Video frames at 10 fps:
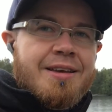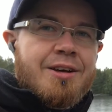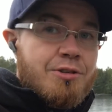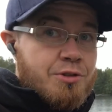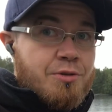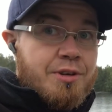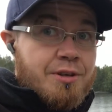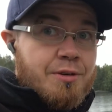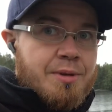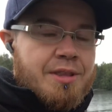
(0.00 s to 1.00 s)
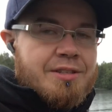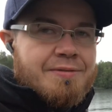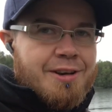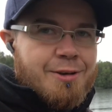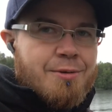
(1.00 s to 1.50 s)
Also, you can comment this
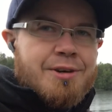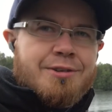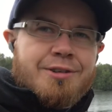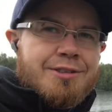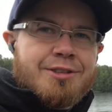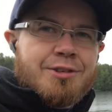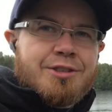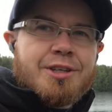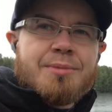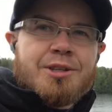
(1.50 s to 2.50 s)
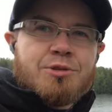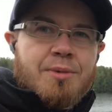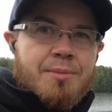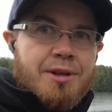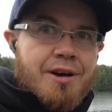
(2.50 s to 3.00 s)
video or contact me through
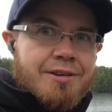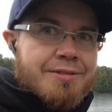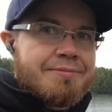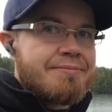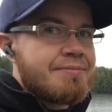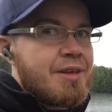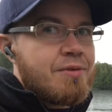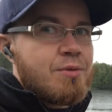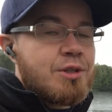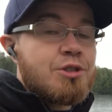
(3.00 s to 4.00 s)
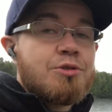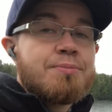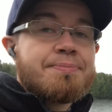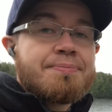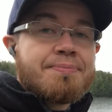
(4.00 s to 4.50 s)
my blog if you want to.
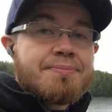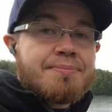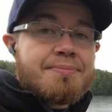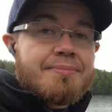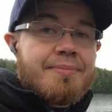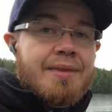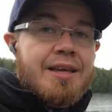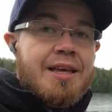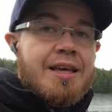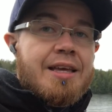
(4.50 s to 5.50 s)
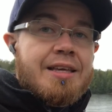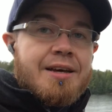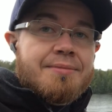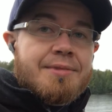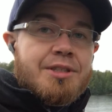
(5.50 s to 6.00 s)
Yeah,
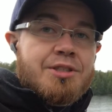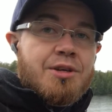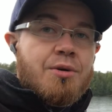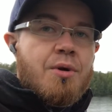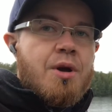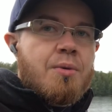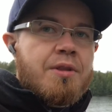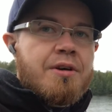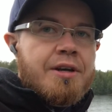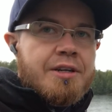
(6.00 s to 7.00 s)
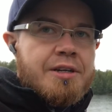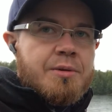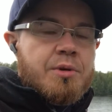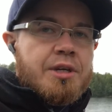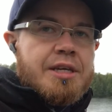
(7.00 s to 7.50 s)
so what the Hiker
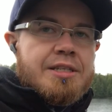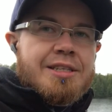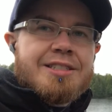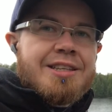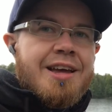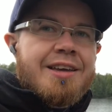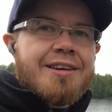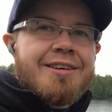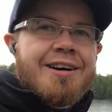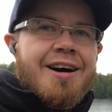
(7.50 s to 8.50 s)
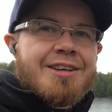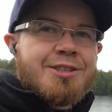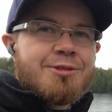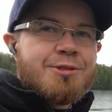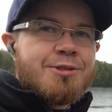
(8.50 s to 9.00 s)
Yearbook is, it's like a high
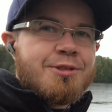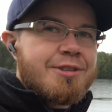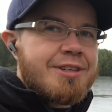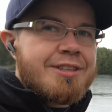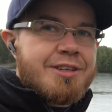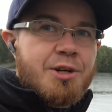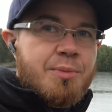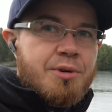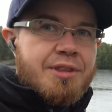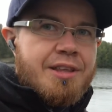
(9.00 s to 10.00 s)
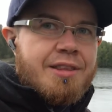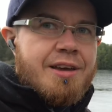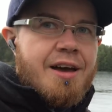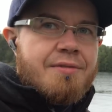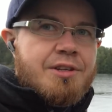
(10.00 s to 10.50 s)
school yearbook that they
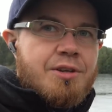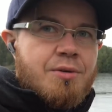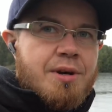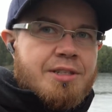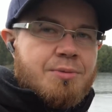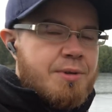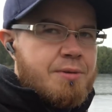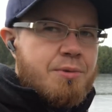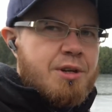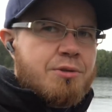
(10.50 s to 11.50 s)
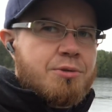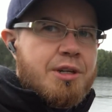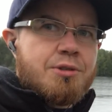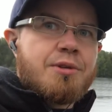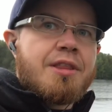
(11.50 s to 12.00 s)
have in US. We don't
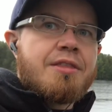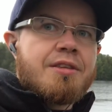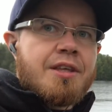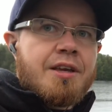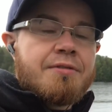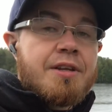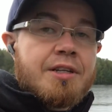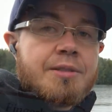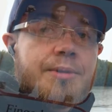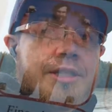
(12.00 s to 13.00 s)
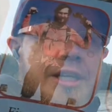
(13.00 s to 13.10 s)
really do that thing in Finland, but